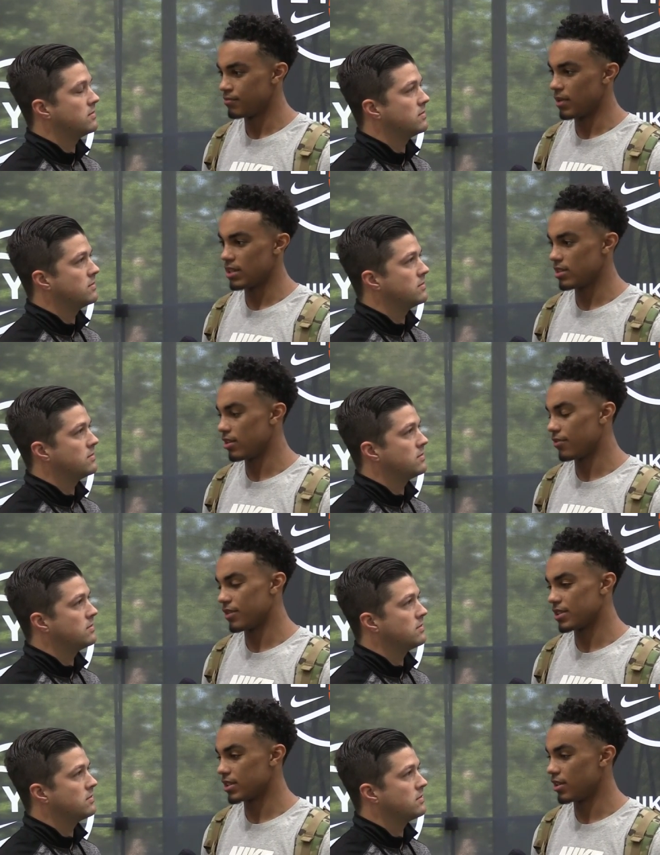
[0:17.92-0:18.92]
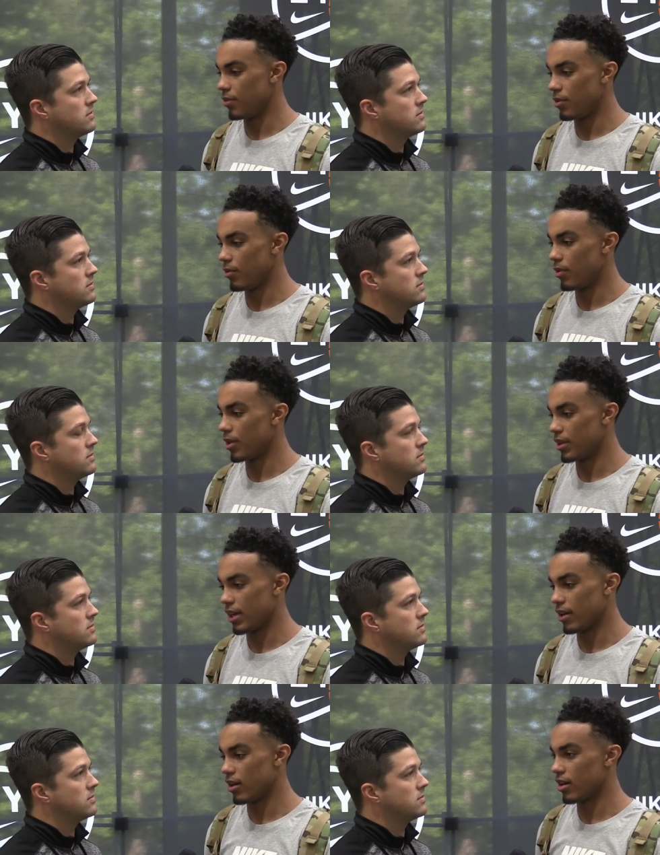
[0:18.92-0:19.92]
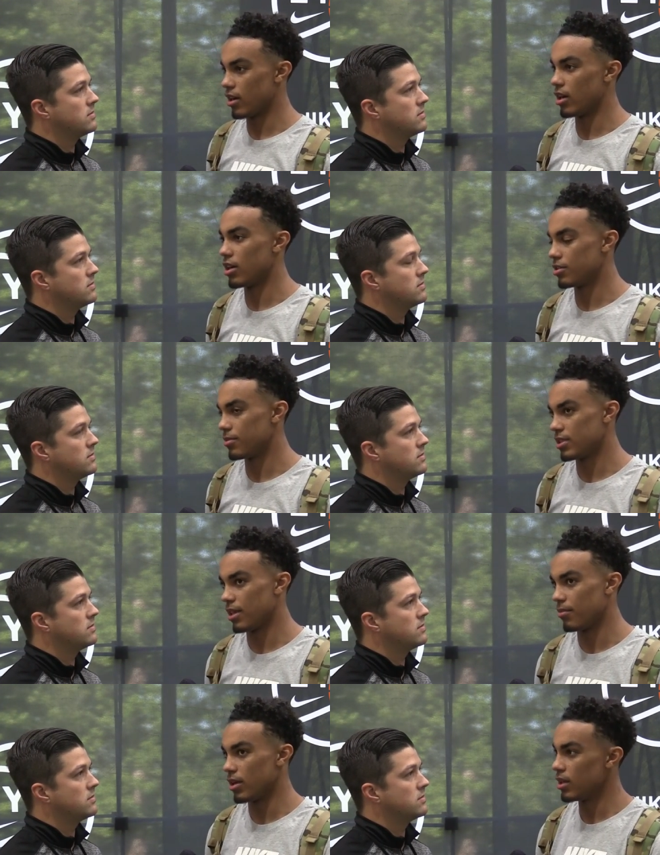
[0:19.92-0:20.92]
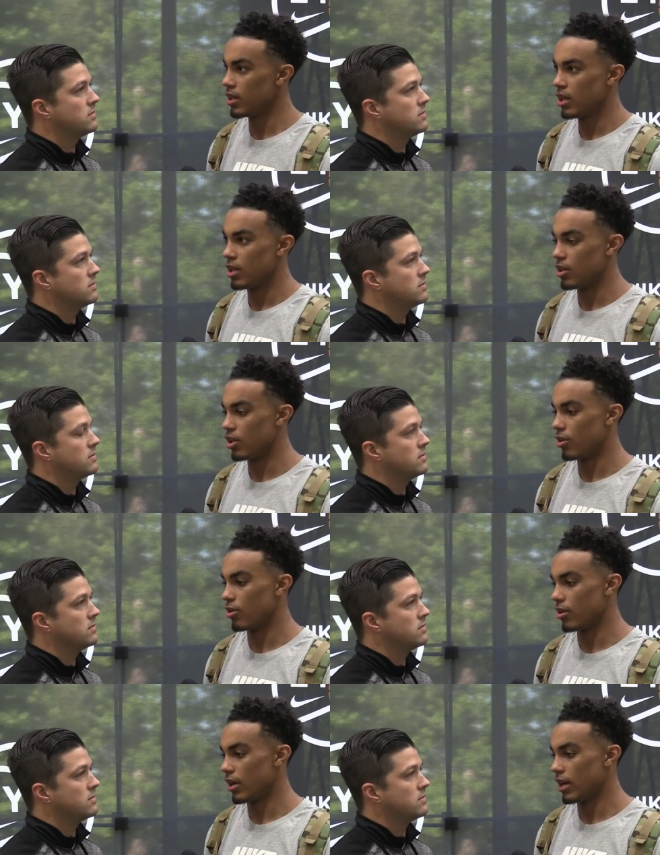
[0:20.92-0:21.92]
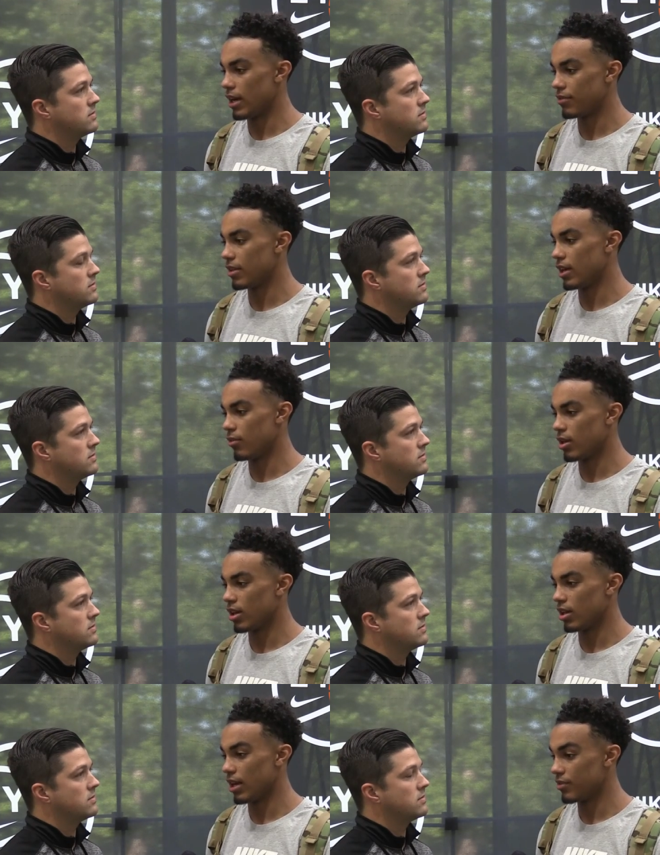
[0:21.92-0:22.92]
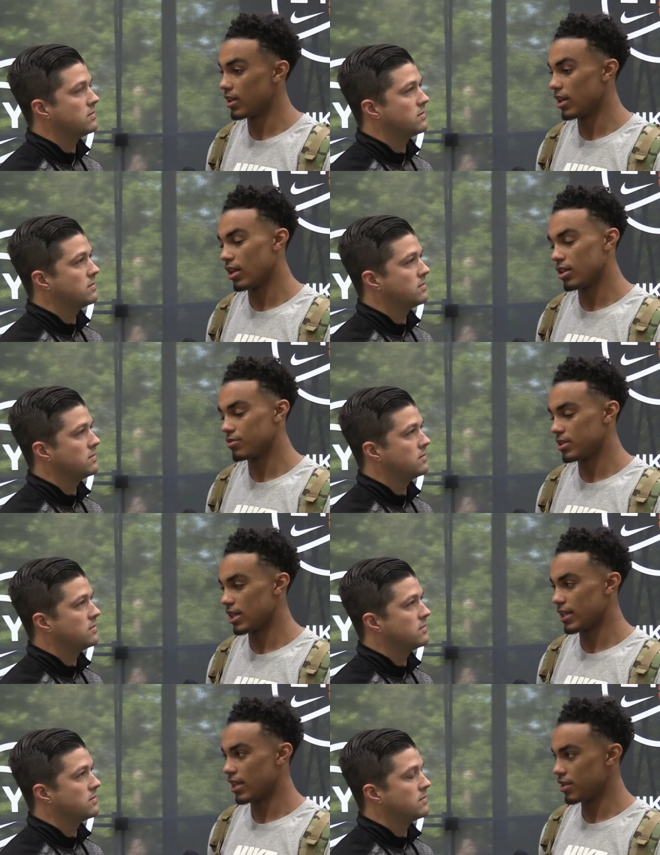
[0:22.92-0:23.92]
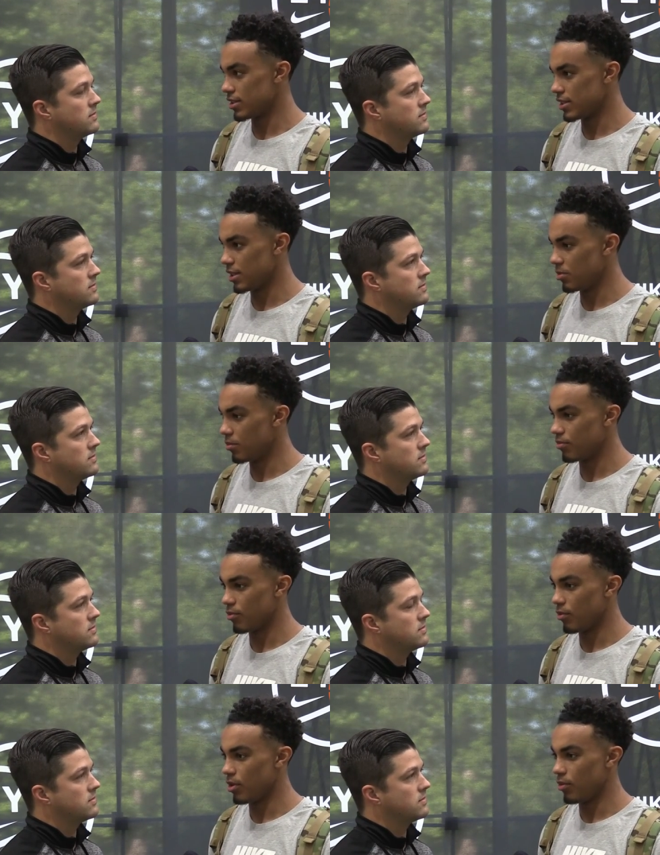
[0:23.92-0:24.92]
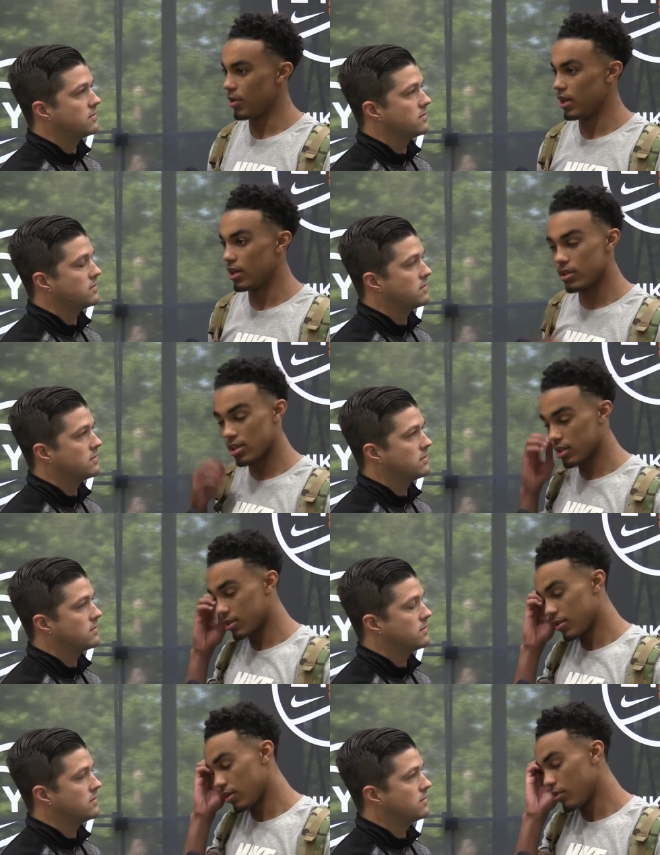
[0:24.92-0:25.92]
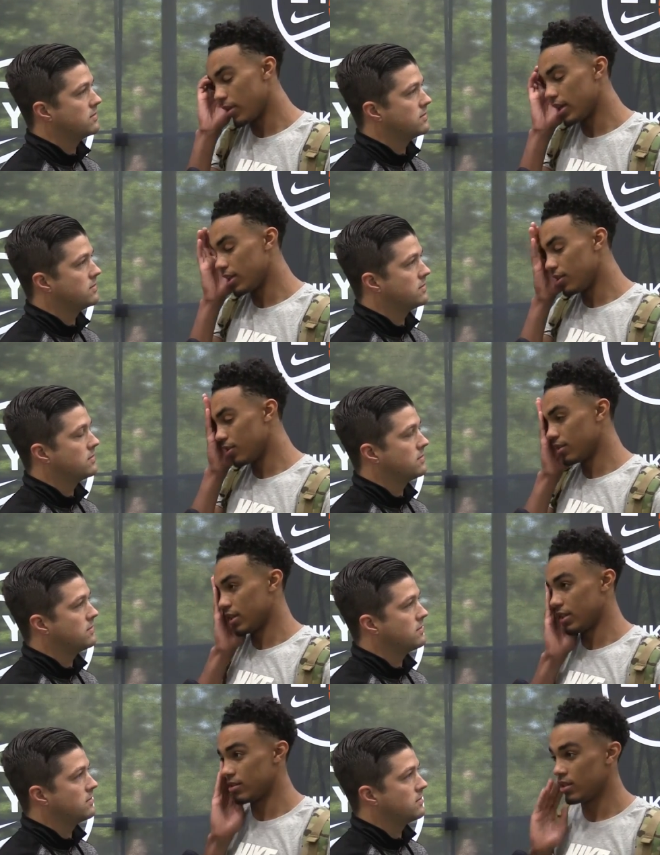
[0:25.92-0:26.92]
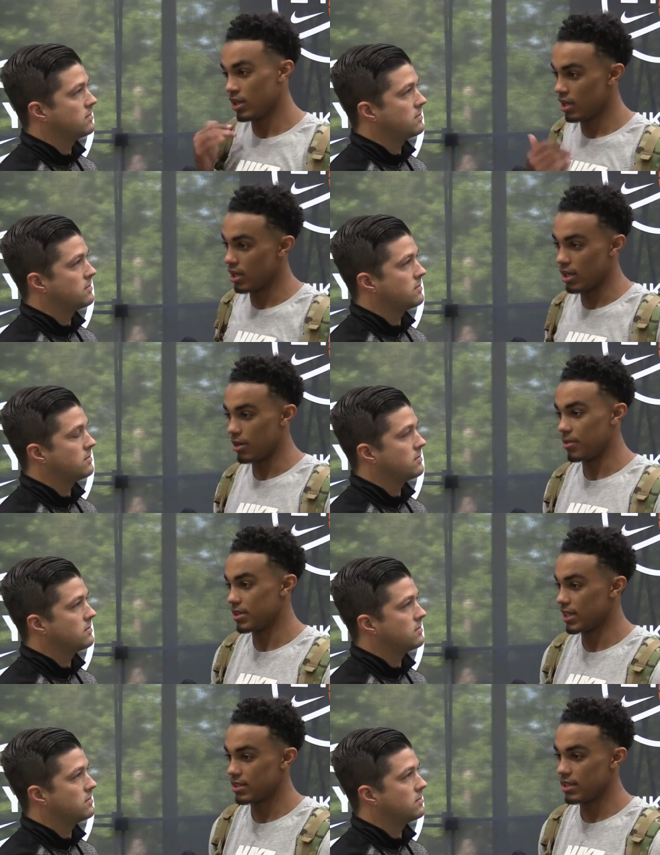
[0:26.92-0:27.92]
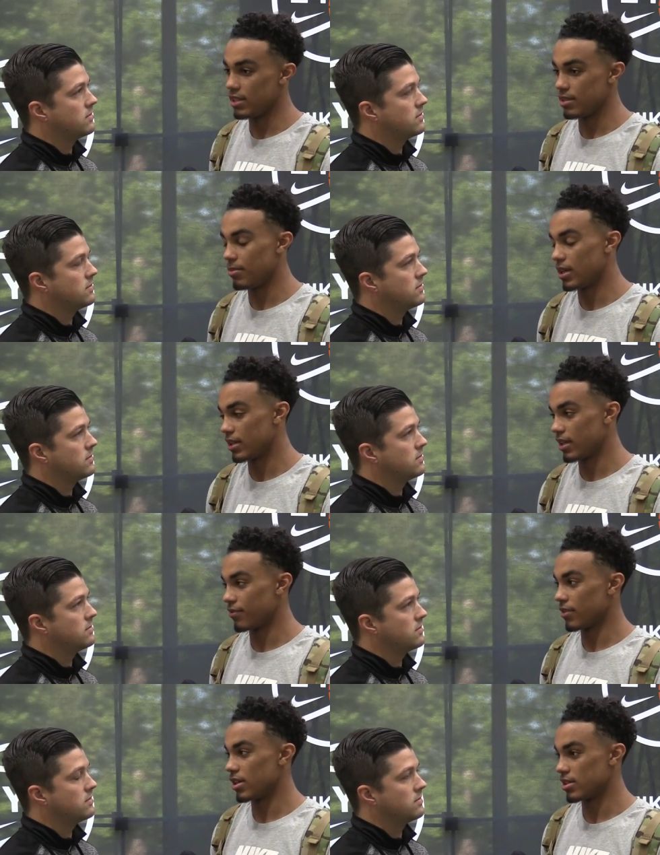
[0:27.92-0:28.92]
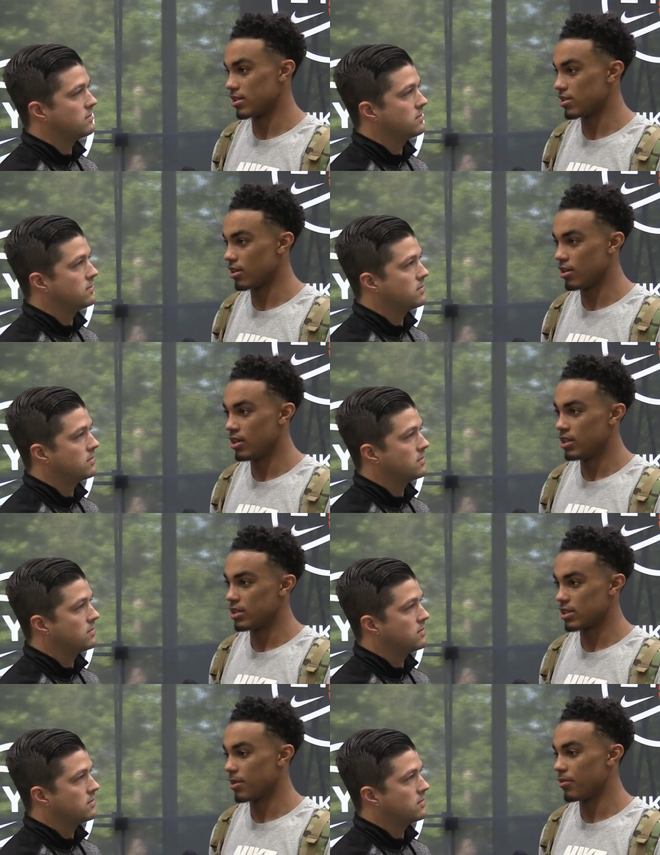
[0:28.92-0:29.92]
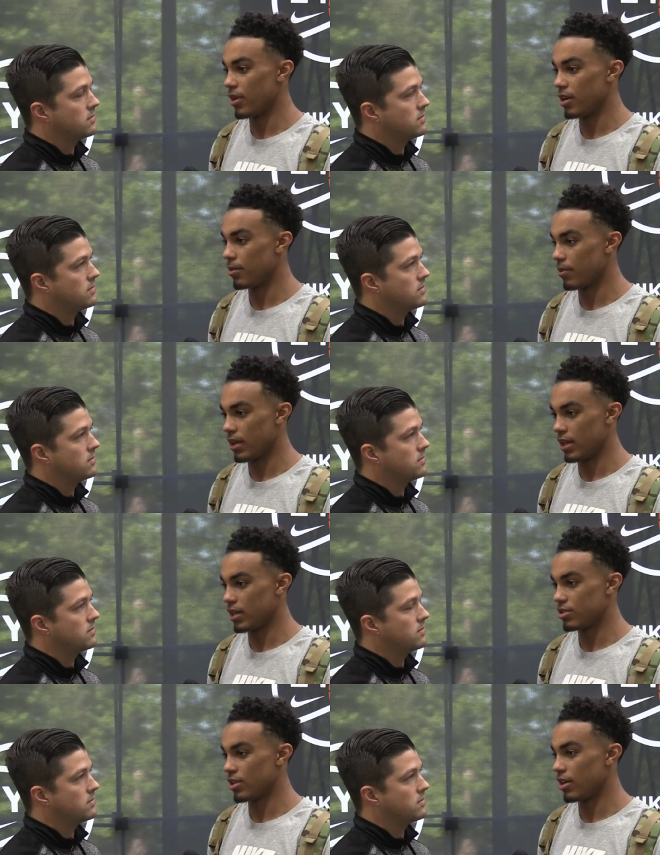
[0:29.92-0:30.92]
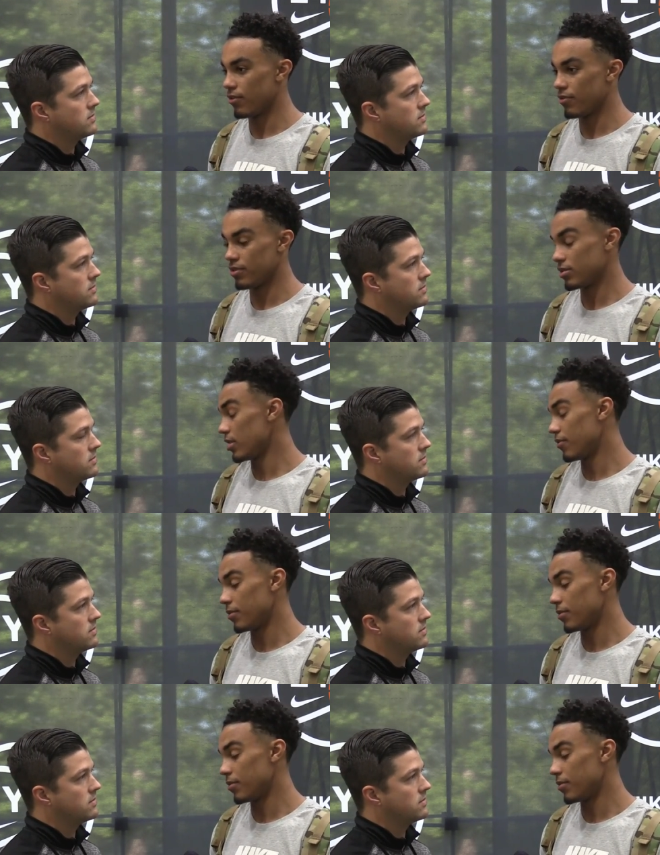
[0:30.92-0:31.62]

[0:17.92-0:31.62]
Speaker 1: mentally or physically, we, we weren't there uh, 100%. But you know, after that after that loss, we sat down as a team and we, we talked about what we had to do. And um, intensity is a big thing for us, and so just coming ready to play straight straight